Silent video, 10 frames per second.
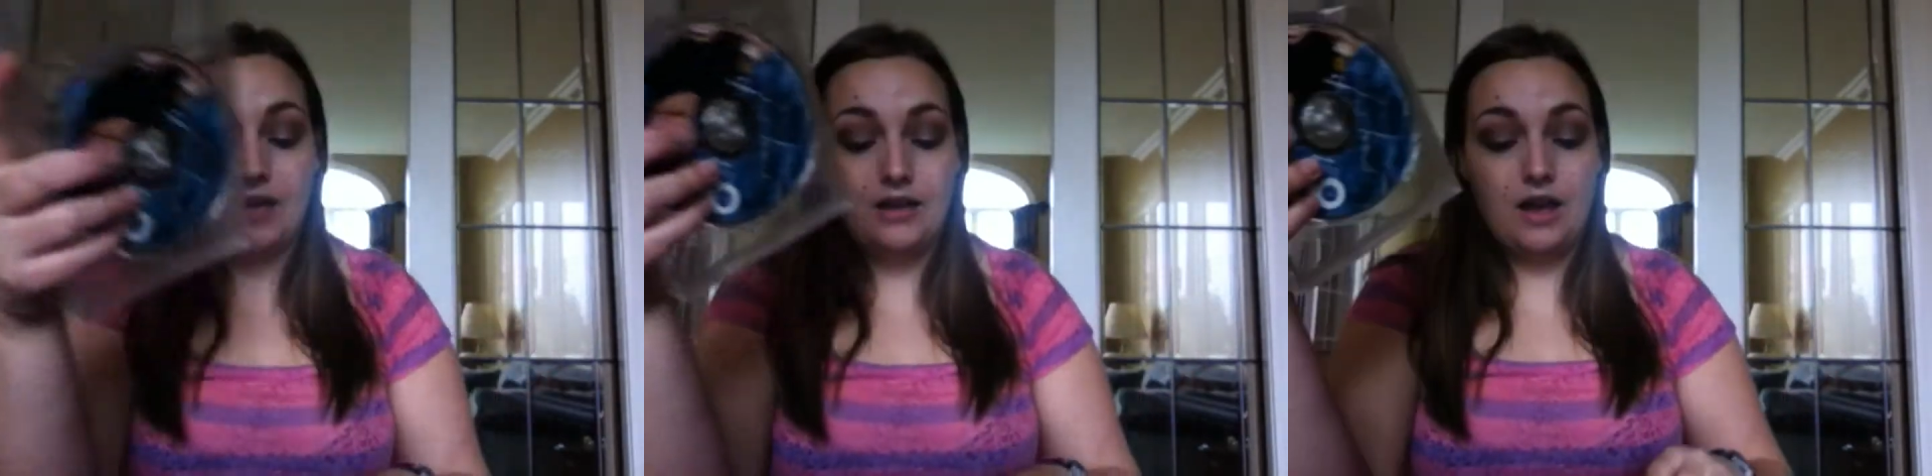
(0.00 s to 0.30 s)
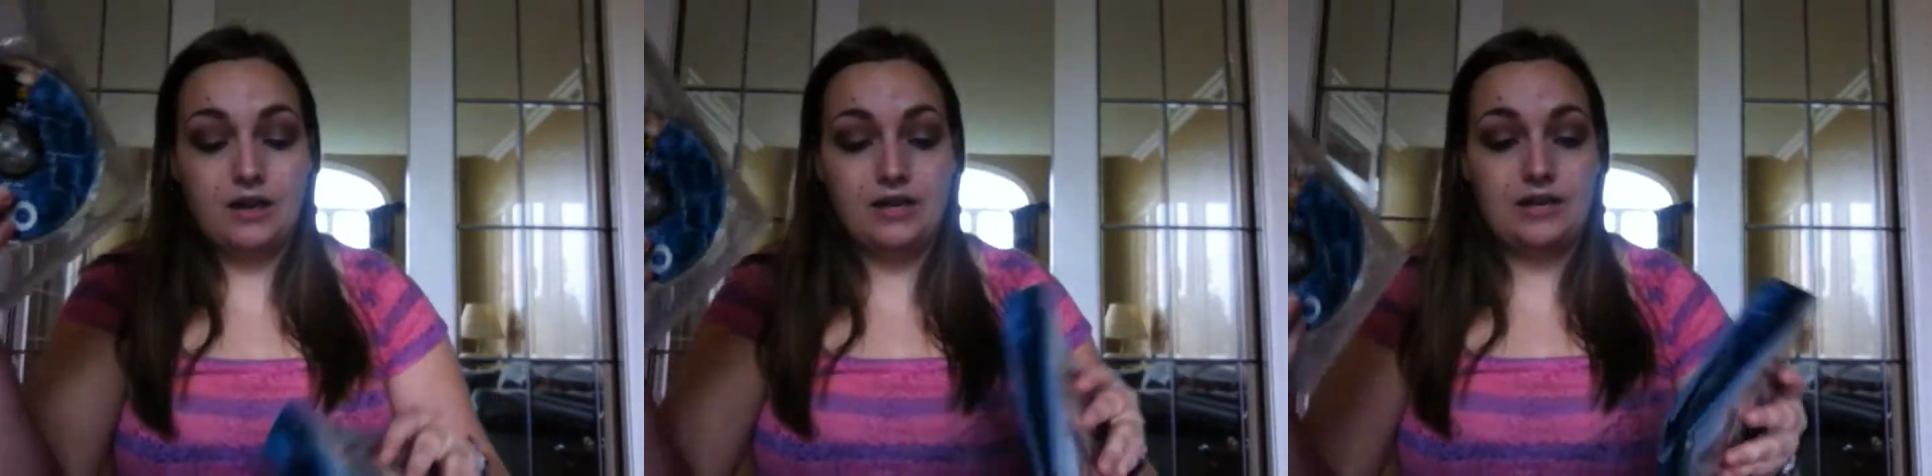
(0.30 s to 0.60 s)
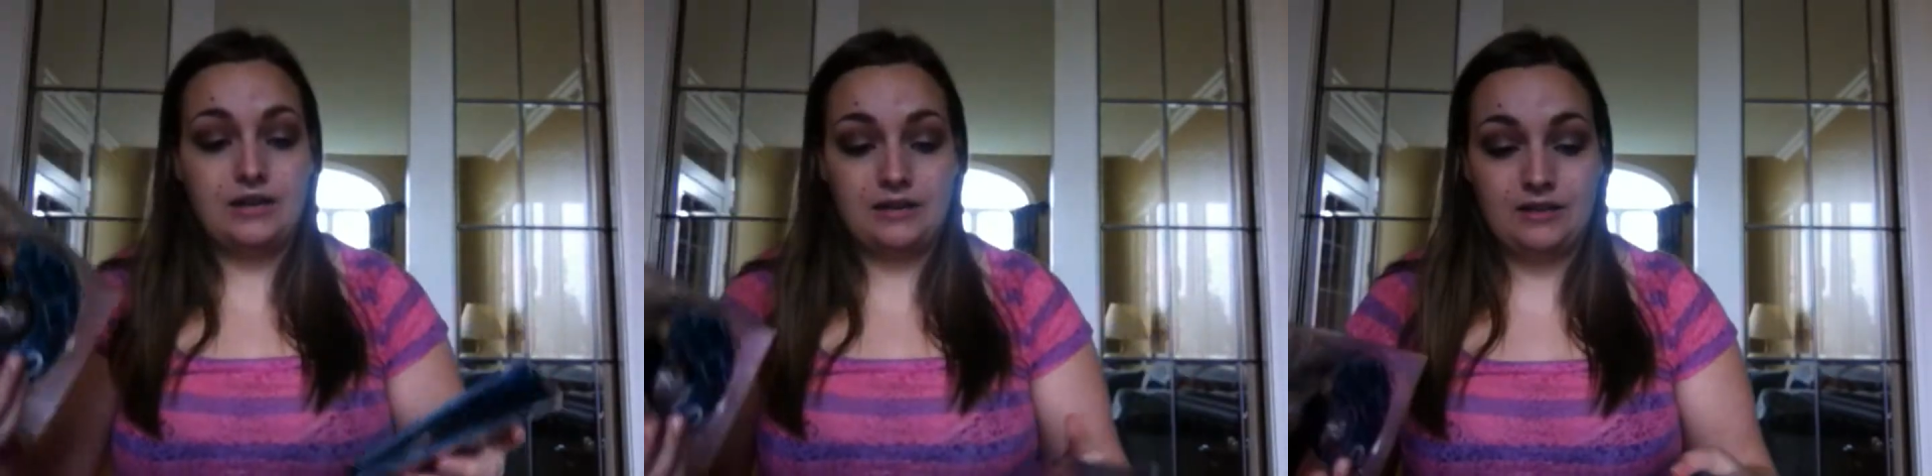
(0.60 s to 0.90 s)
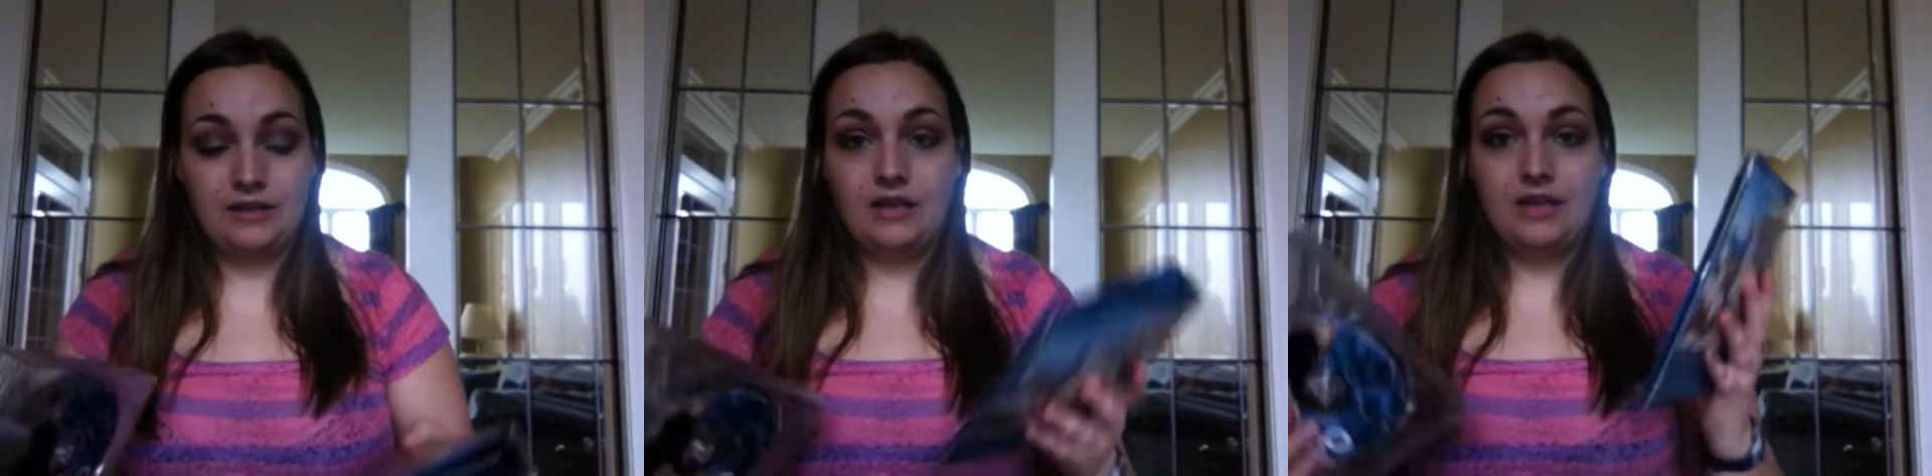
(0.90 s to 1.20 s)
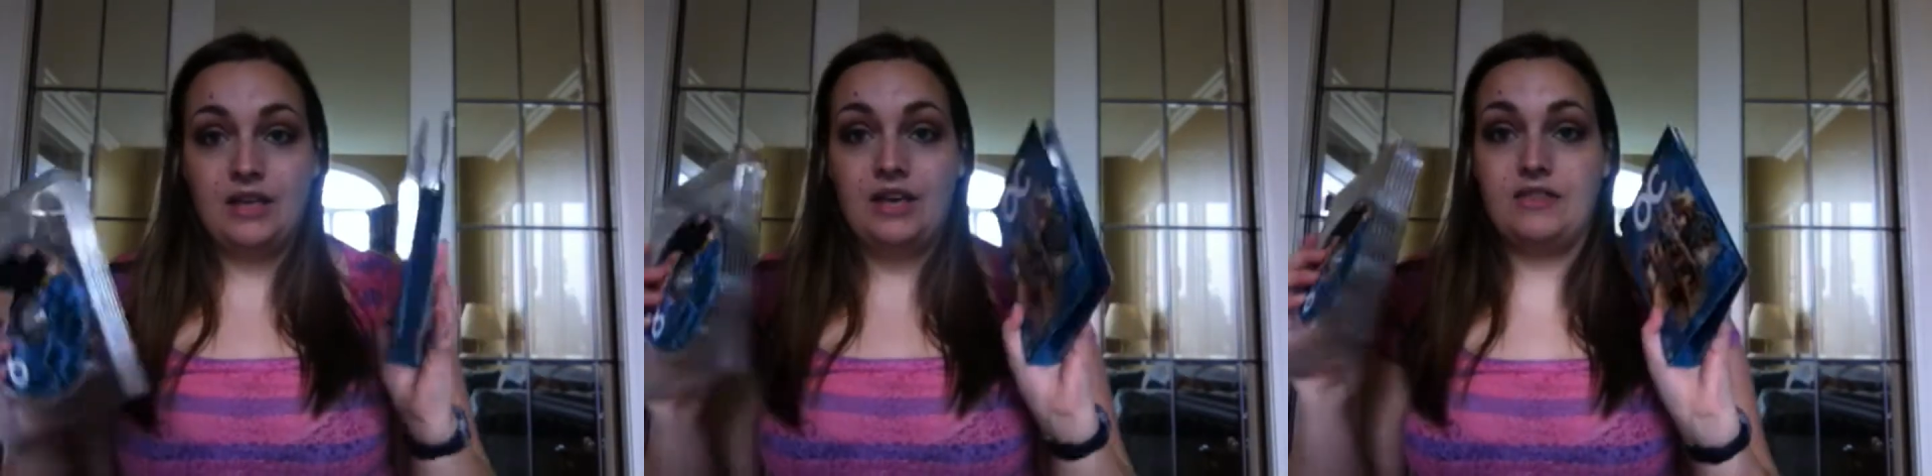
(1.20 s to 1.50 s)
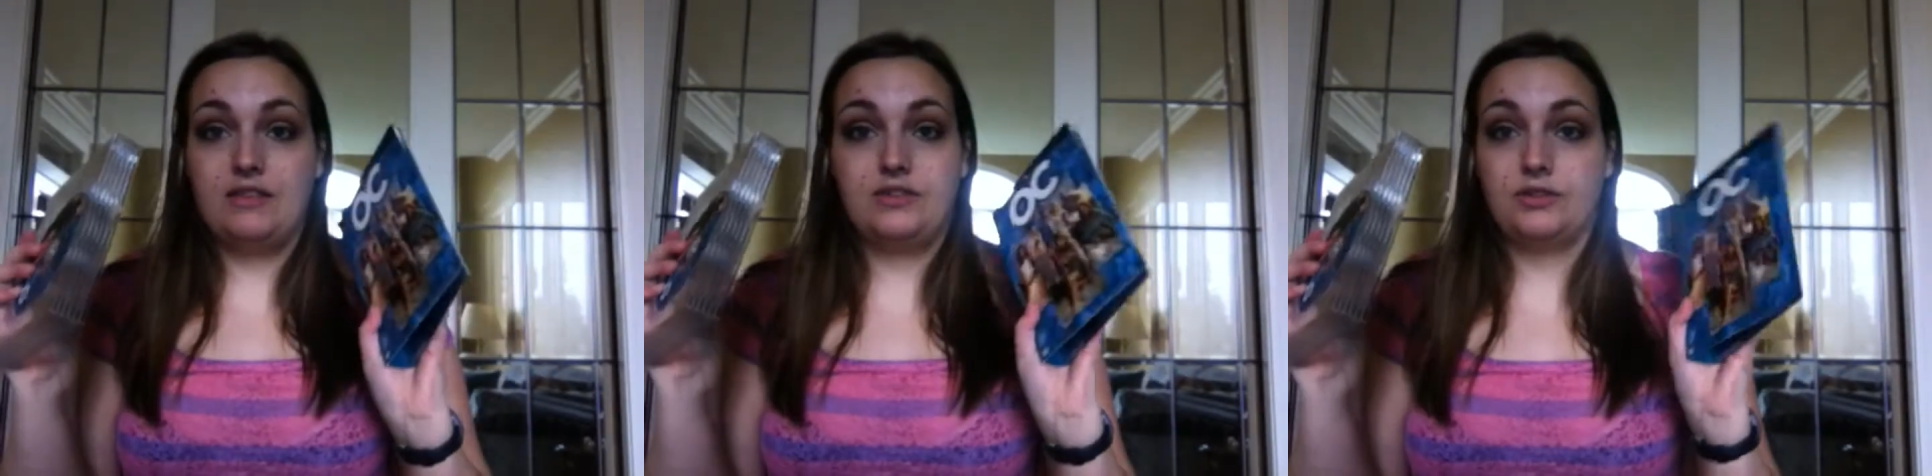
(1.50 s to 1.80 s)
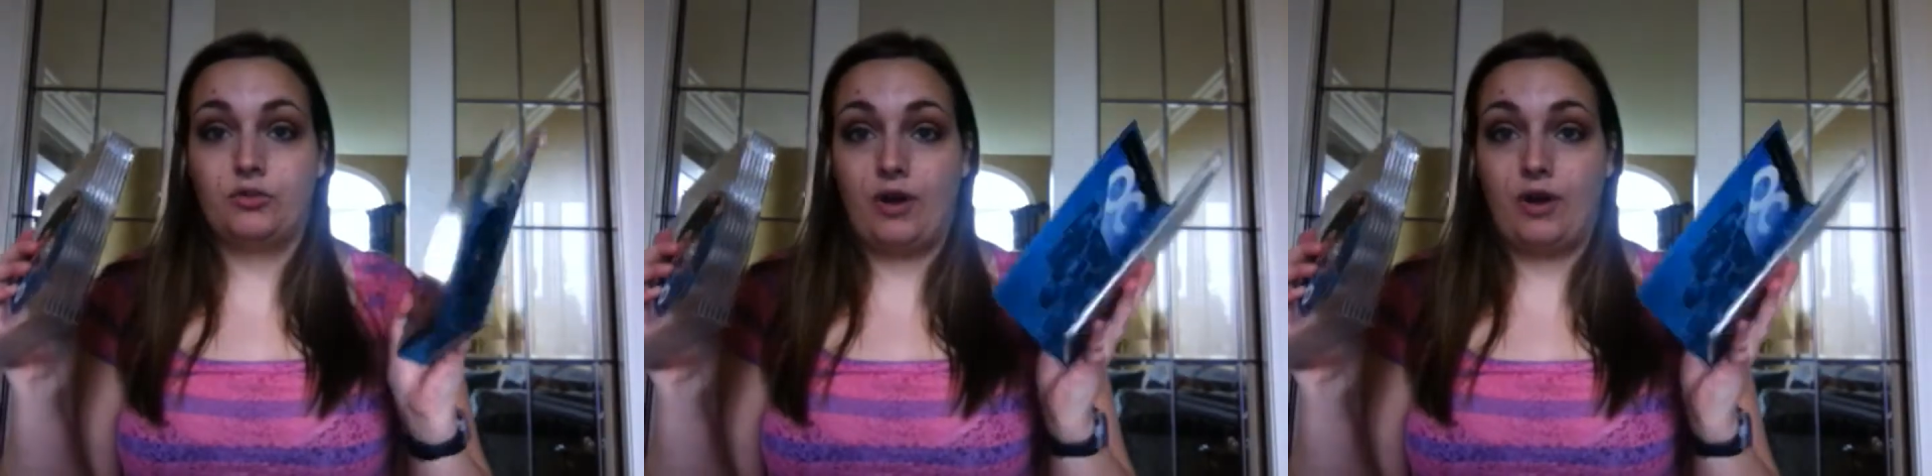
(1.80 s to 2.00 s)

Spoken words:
and not in this